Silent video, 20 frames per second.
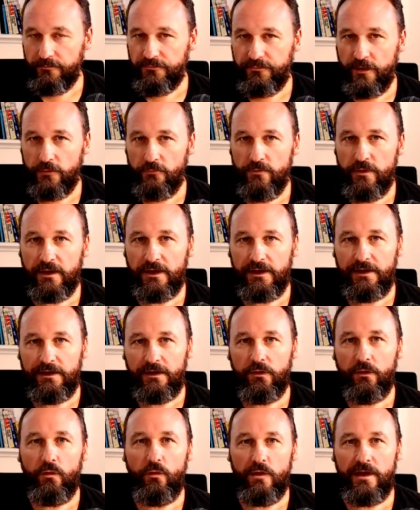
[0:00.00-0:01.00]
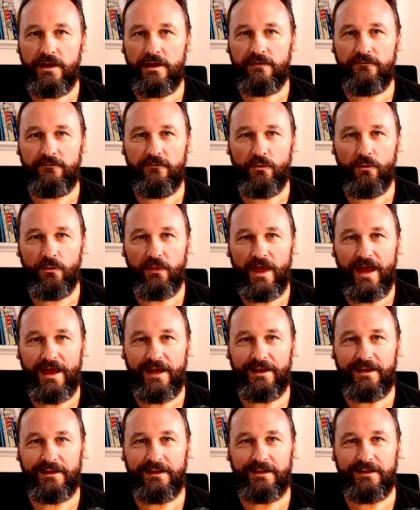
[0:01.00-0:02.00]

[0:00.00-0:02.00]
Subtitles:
they're really looking for that